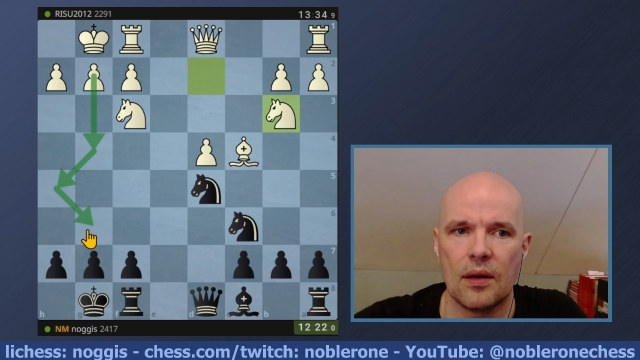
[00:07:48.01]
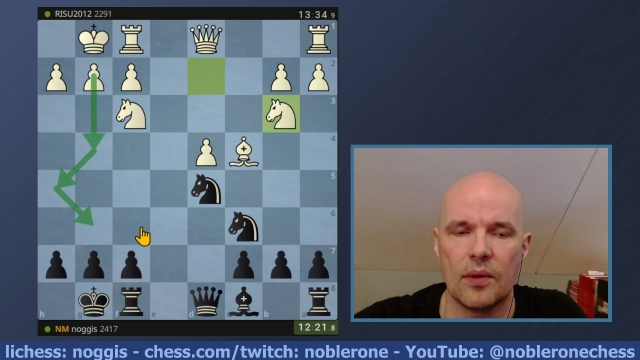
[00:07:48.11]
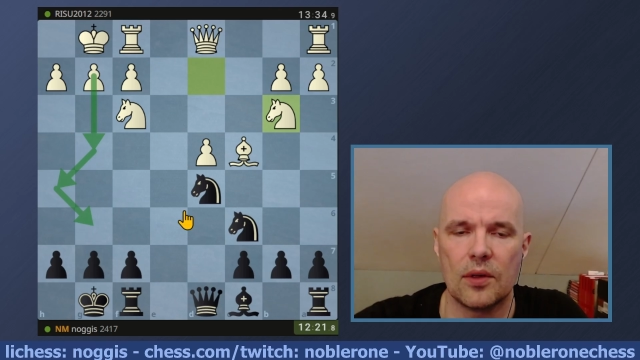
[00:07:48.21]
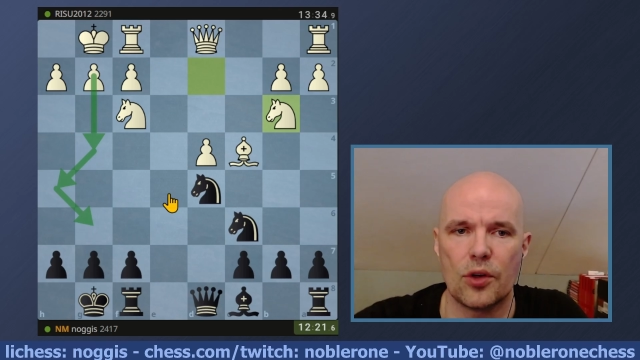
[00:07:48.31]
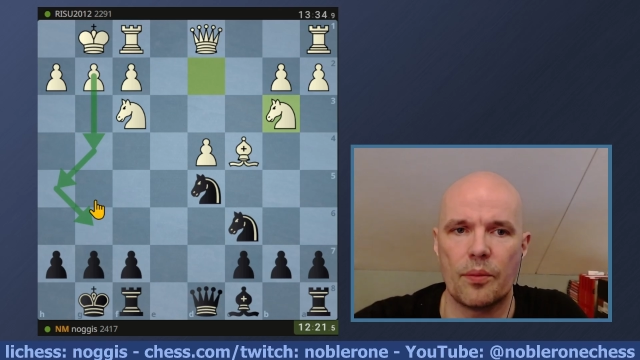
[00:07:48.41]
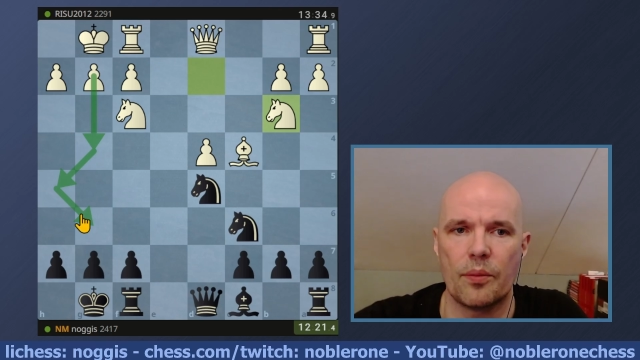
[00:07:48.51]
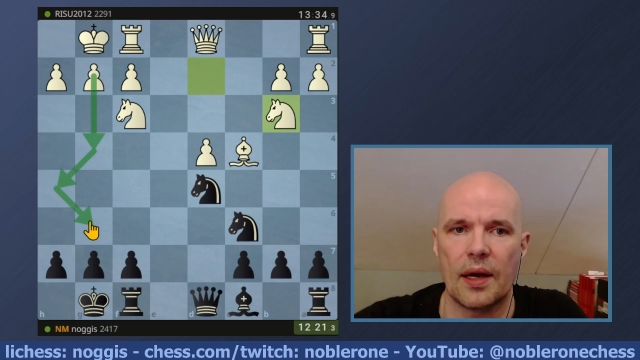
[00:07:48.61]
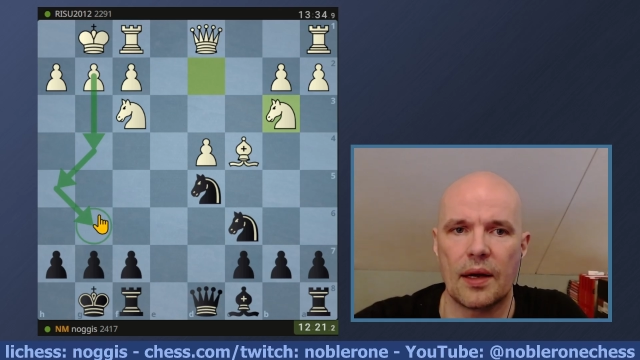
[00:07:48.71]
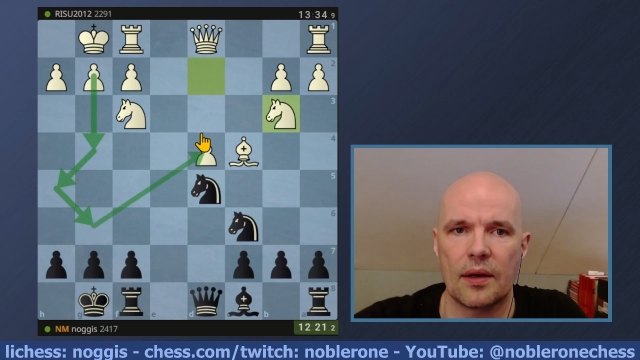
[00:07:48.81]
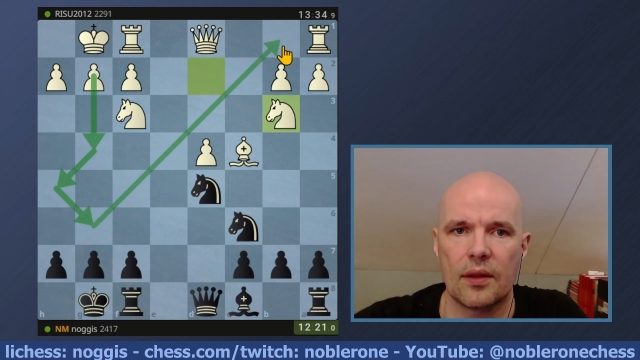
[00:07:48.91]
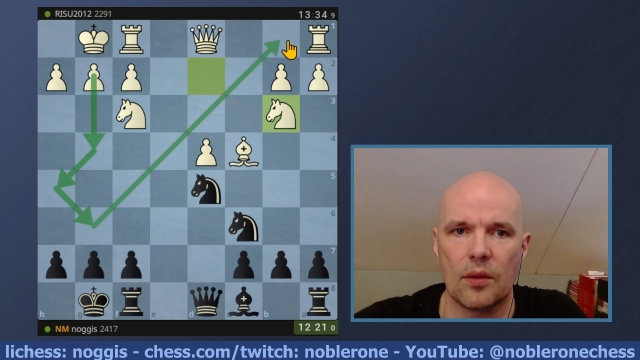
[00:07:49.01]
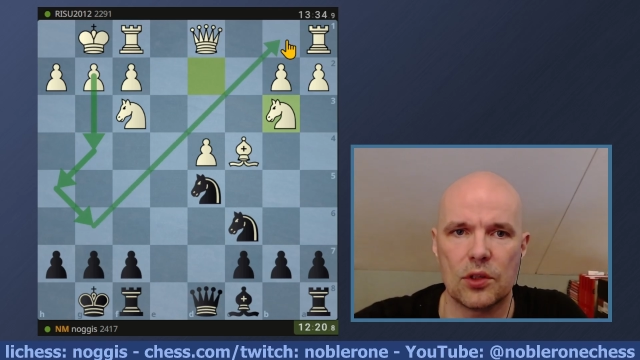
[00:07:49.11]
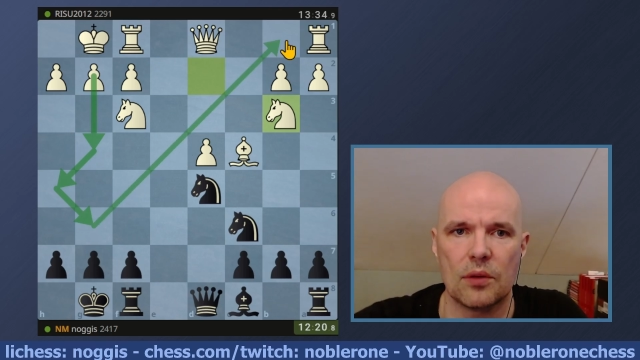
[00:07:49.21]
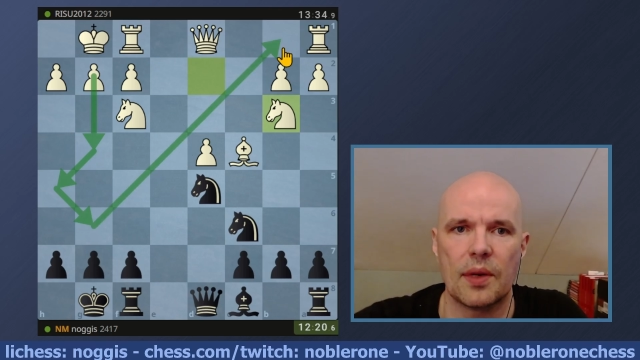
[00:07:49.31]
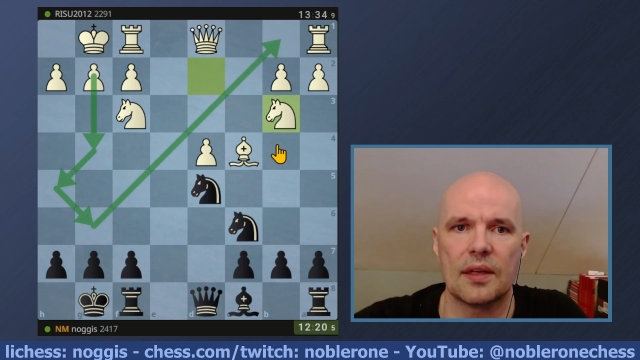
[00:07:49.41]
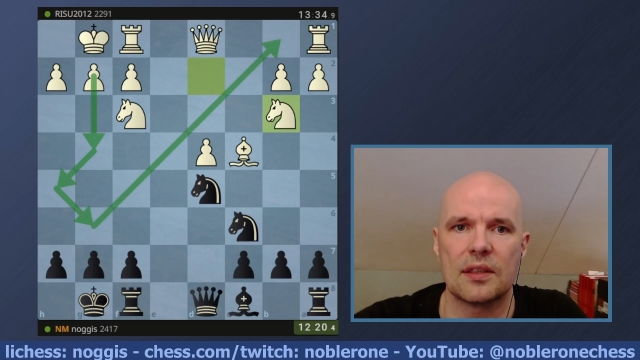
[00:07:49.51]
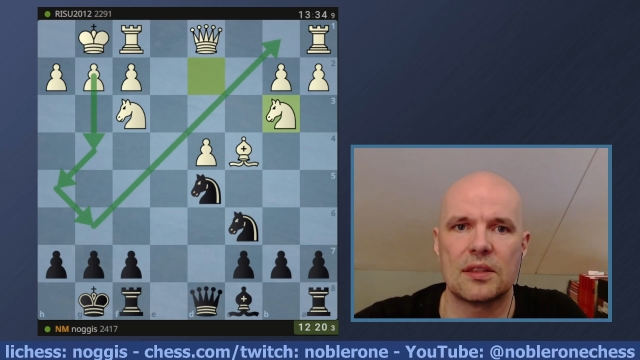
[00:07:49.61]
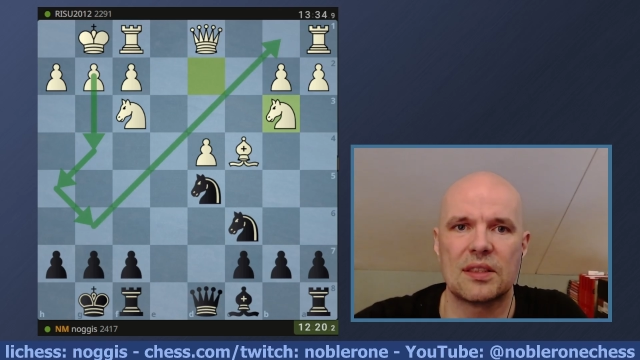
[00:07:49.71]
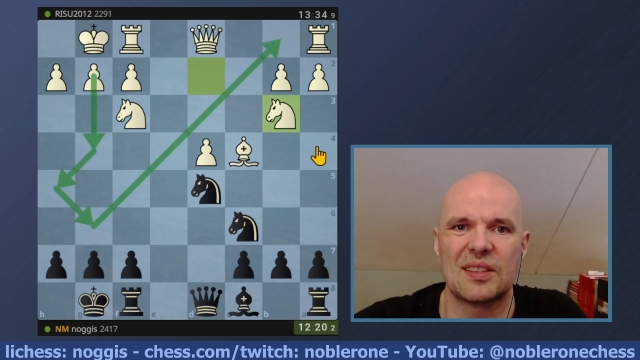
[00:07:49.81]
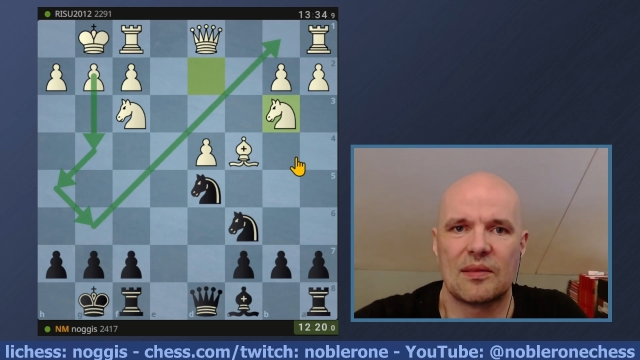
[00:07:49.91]
We drop back. The bishop
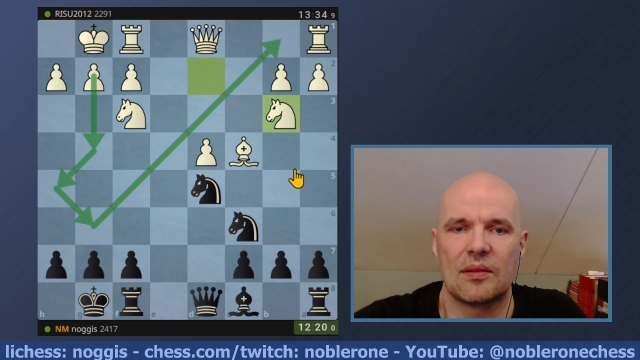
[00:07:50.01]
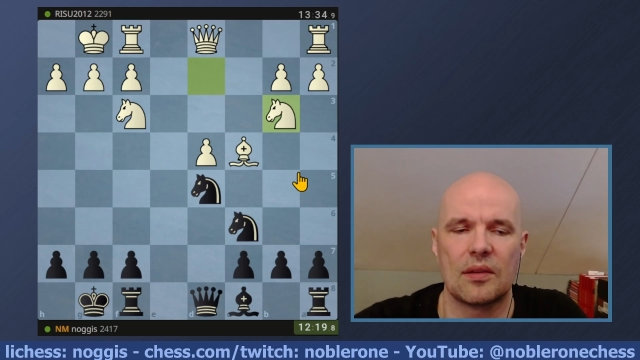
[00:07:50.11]
has